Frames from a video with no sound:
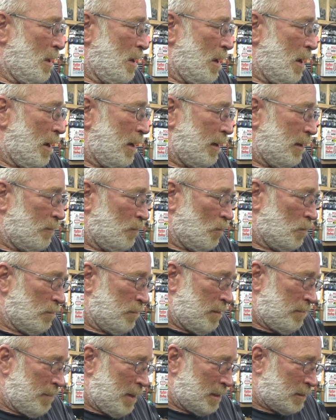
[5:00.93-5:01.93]
I didn't want
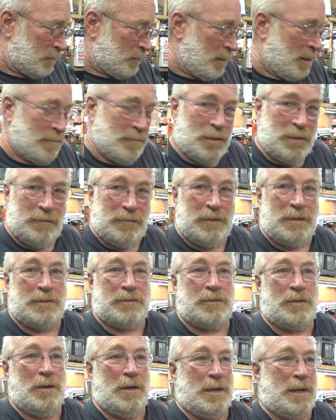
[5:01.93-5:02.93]
to be messing around moving
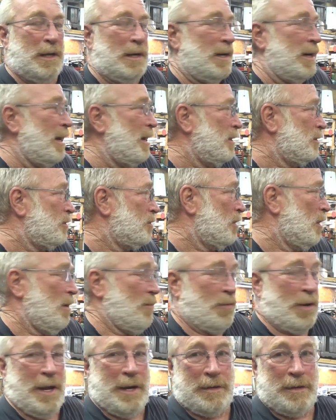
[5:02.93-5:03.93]
this truck in and out the shop without